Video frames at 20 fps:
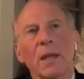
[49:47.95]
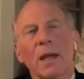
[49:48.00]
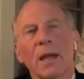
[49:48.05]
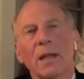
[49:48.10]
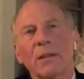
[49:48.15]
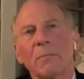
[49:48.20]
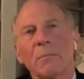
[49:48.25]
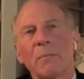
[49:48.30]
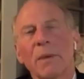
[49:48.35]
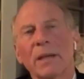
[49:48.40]

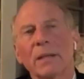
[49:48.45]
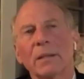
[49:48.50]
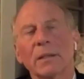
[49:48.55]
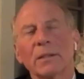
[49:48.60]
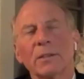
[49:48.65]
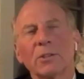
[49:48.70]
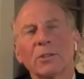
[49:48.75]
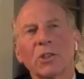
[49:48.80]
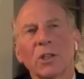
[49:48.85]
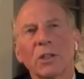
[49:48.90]
And the
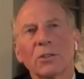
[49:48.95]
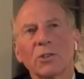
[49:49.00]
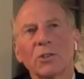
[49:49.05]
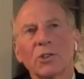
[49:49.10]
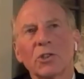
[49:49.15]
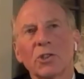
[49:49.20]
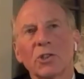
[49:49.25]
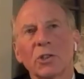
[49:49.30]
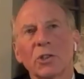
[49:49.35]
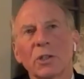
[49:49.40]
mainland has
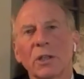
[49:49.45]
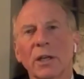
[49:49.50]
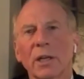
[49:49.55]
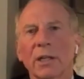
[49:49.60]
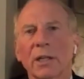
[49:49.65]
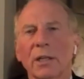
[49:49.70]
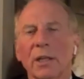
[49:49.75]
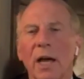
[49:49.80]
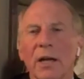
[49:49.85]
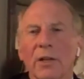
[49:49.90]
understood it
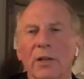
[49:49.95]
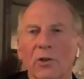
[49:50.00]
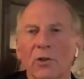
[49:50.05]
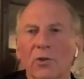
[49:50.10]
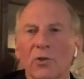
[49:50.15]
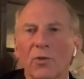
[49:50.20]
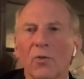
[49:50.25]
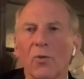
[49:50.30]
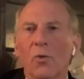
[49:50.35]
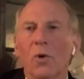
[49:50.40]
cannot
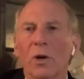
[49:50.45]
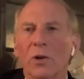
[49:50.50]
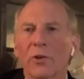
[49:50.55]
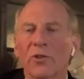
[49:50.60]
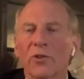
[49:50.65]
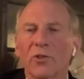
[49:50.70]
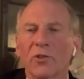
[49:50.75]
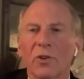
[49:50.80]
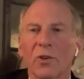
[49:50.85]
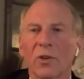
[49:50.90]
use
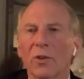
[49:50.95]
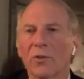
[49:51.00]
force